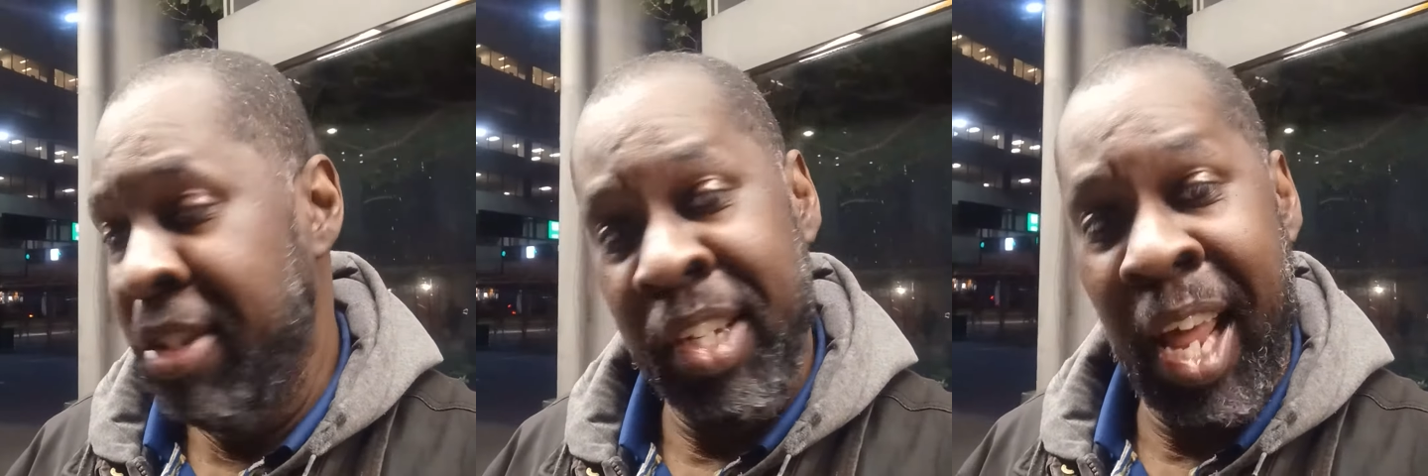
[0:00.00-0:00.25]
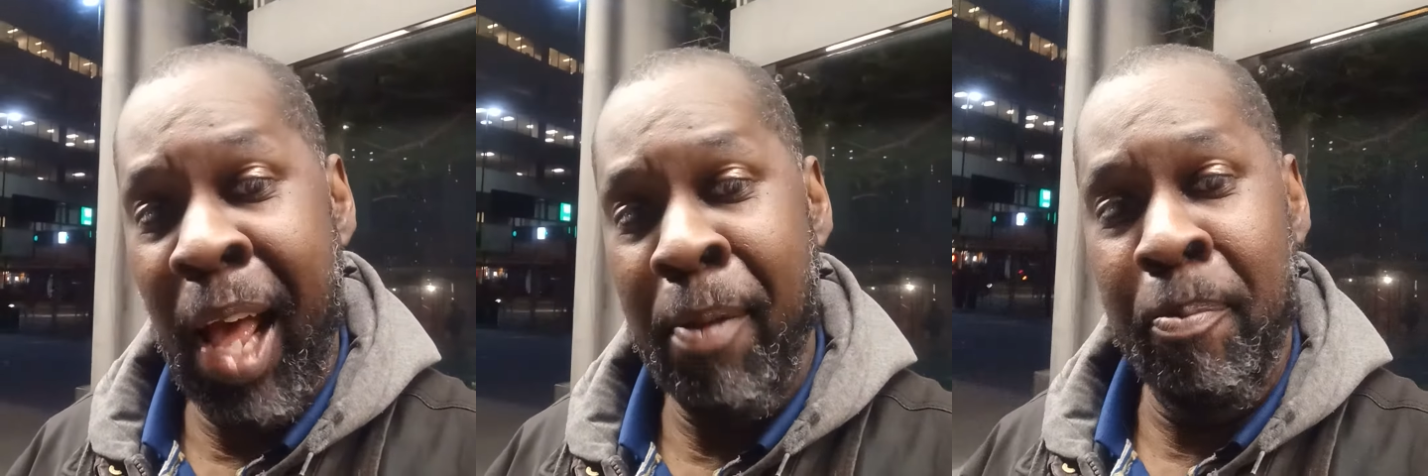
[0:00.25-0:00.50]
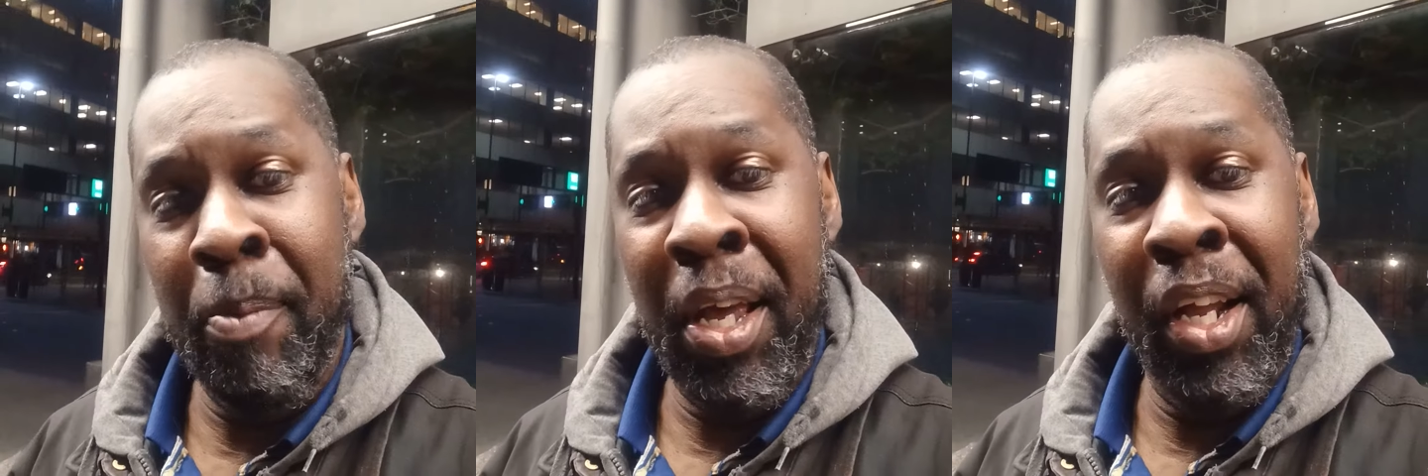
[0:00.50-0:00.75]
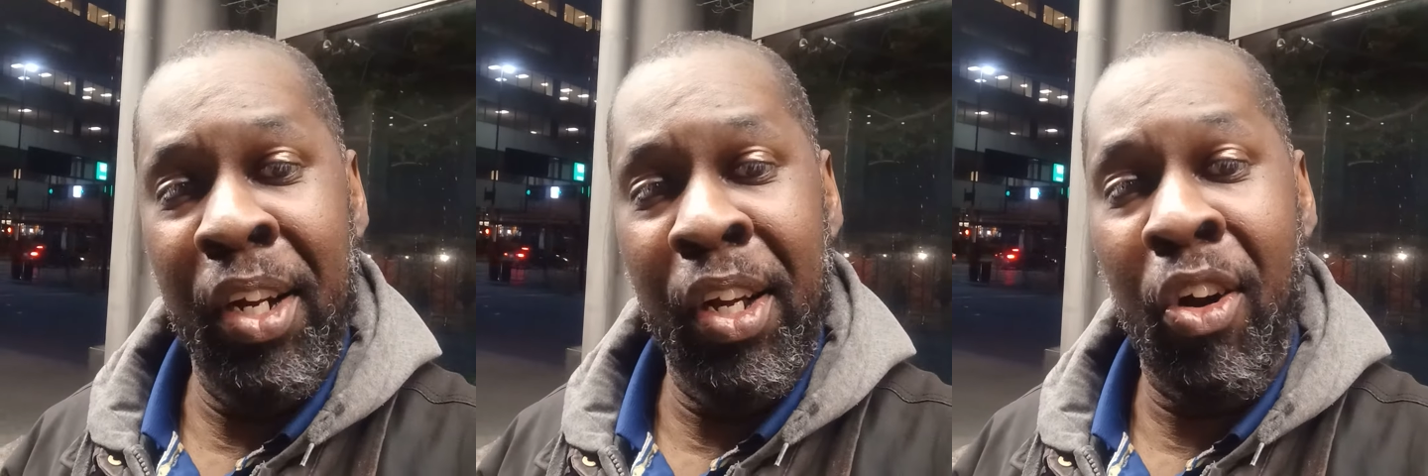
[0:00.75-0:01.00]
That
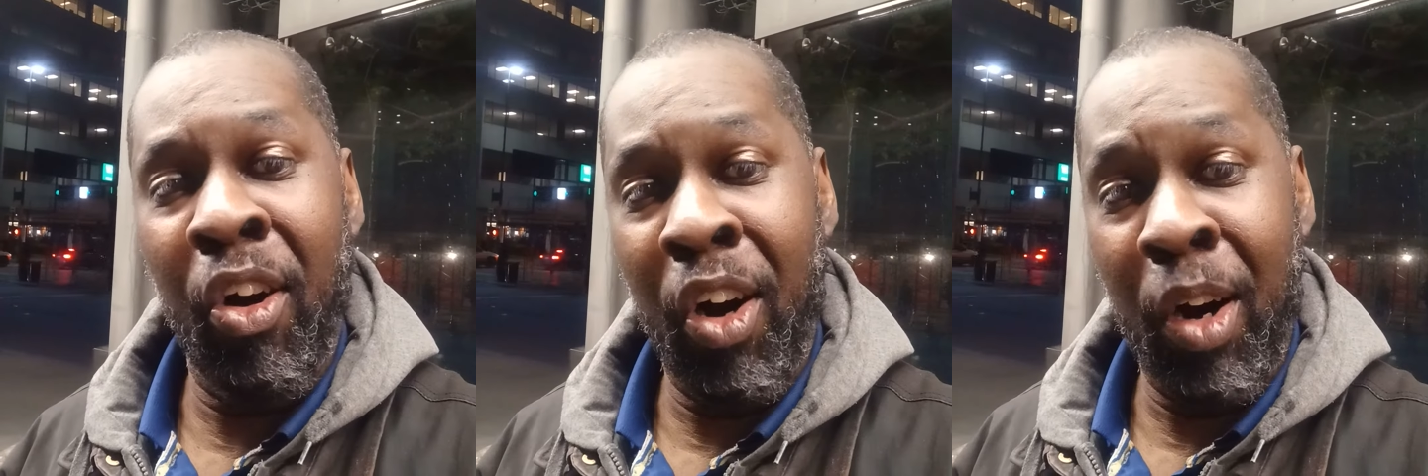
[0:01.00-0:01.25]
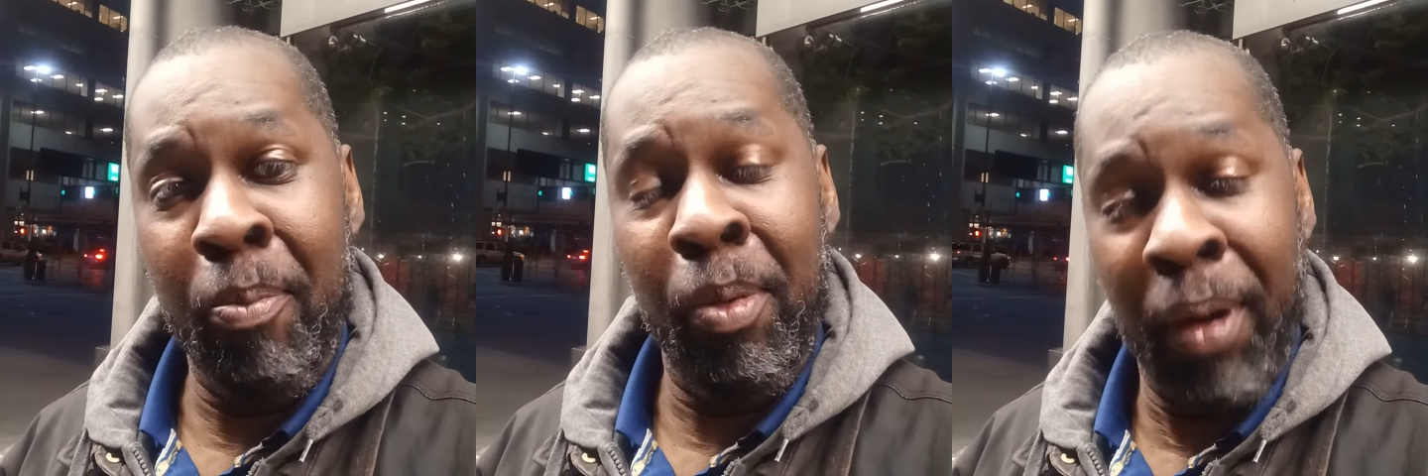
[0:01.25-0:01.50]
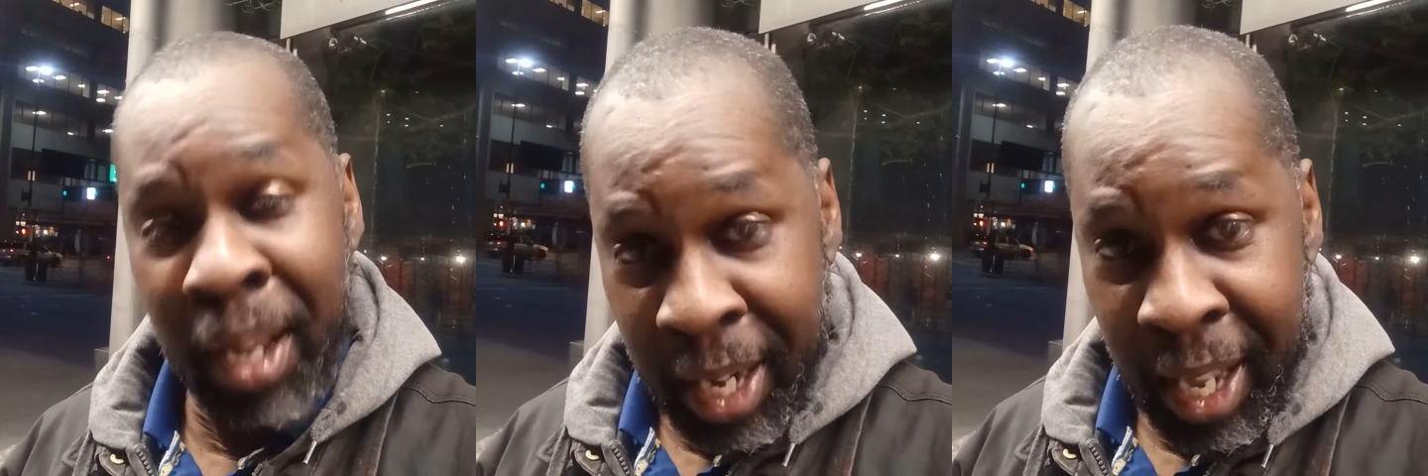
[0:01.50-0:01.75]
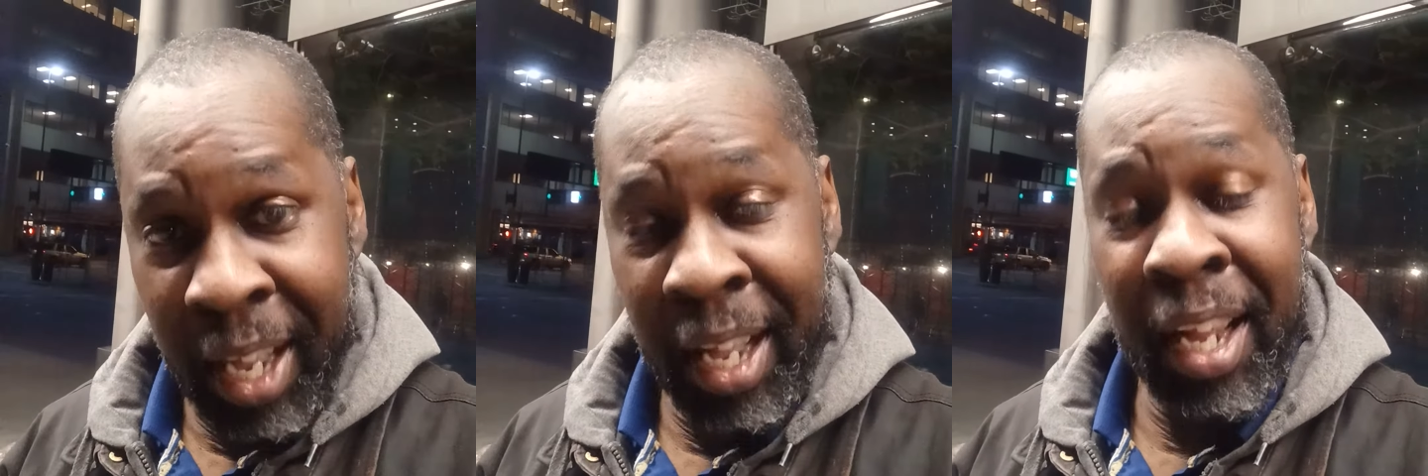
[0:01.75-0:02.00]
man look horrible, and
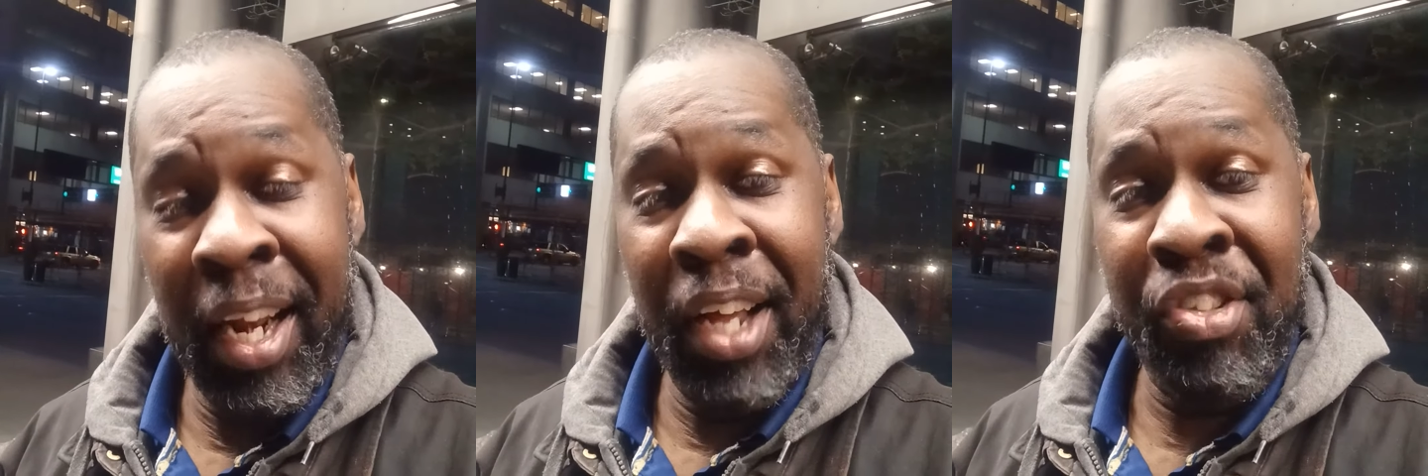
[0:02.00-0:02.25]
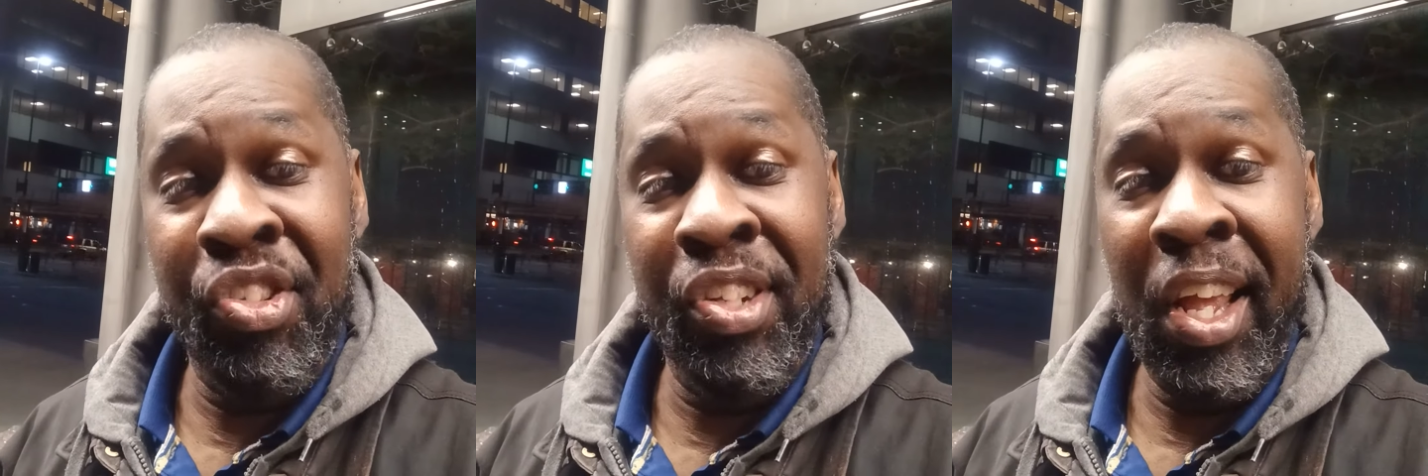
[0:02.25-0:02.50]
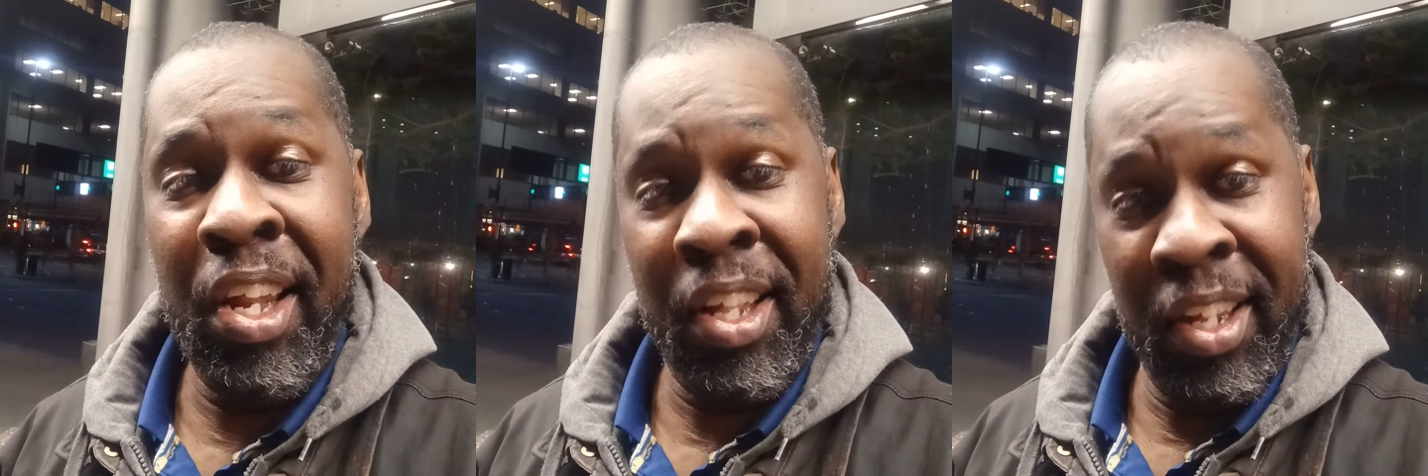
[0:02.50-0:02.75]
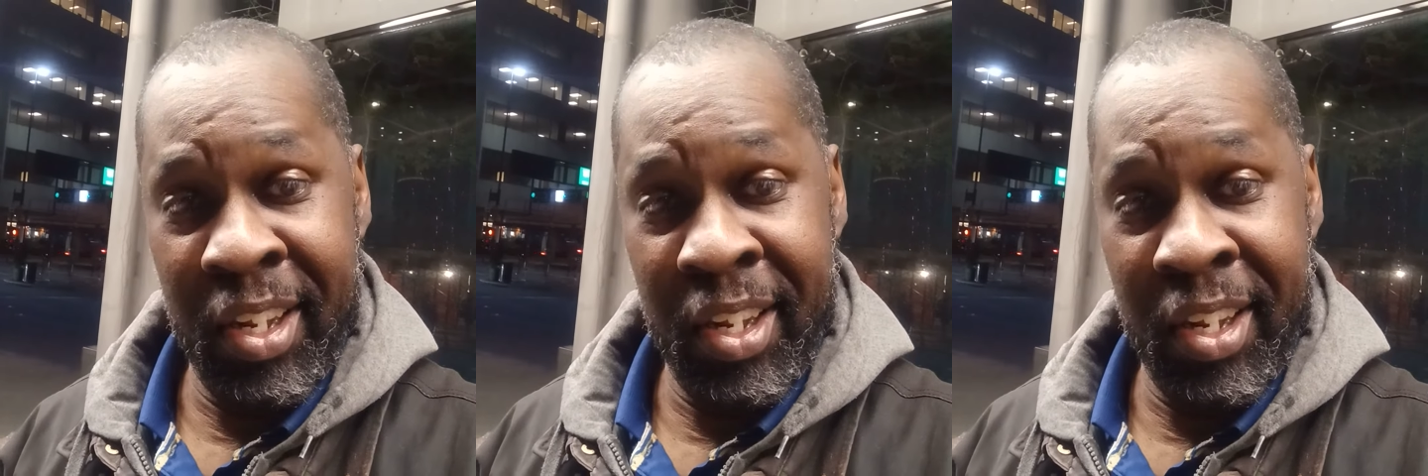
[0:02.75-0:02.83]
I said it.